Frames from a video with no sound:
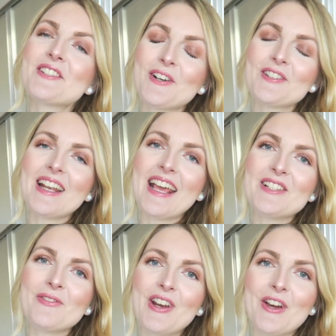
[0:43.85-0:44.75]
So
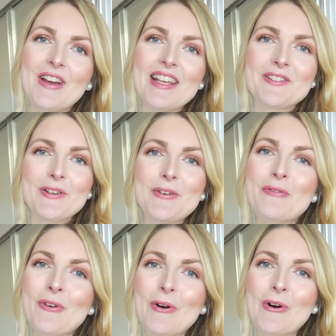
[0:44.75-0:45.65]
today's video is a
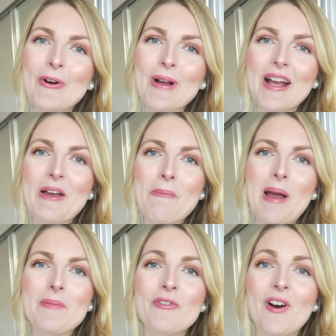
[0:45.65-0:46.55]
vlog.
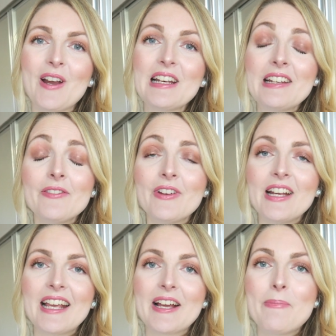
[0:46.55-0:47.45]
I'm finally
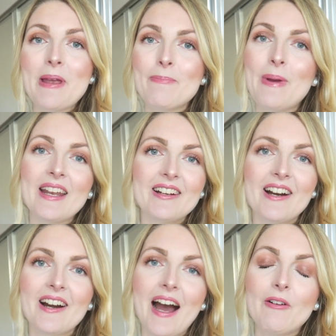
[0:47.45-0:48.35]
feeling a bit
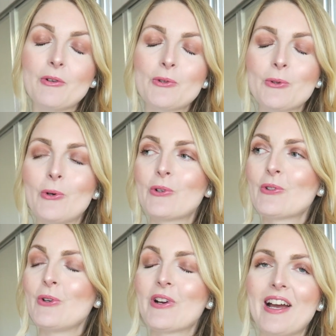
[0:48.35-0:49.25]
better. I will talk
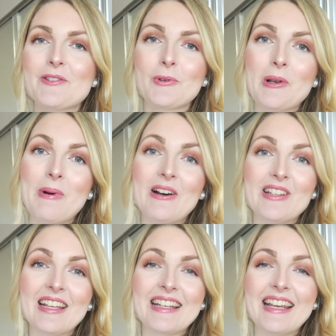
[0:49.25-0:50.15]
to you guys all
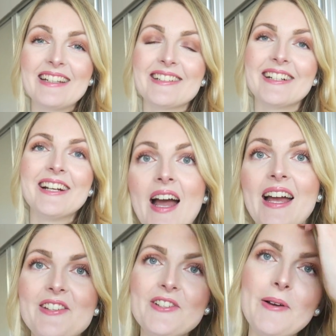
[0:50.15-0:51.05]
about that later.
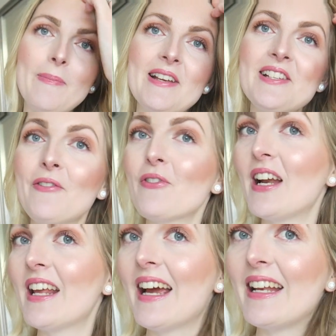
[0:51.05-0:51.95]
I just got myself
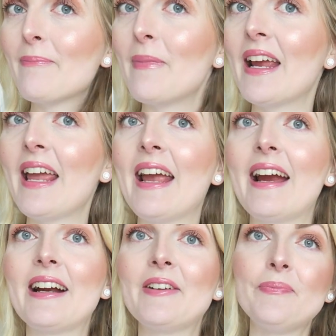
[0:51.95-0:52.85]
ready. I did my
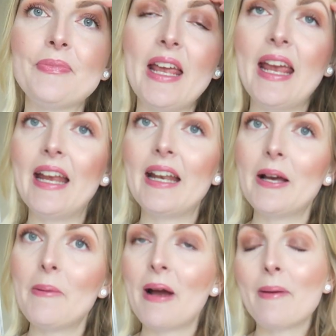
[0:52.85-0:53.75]
hair and
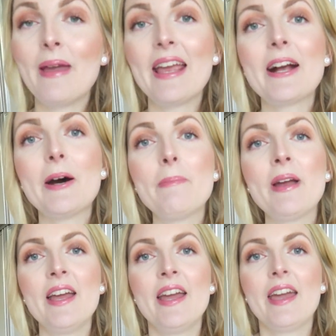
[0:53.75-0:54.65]
my
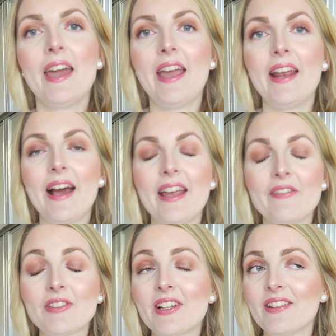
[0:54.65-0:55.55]
makeup. And I
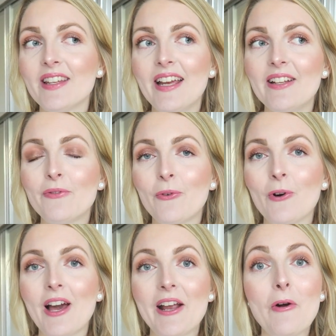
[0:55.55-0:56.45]
haven't done that
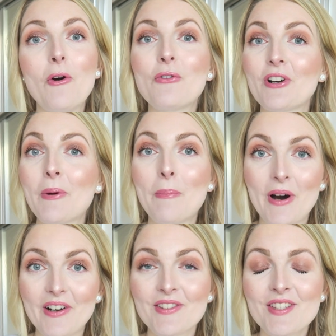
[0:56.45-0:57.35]
for like over a
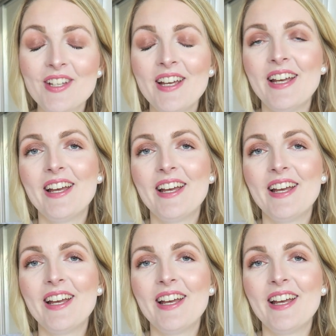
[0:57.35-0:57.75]
month.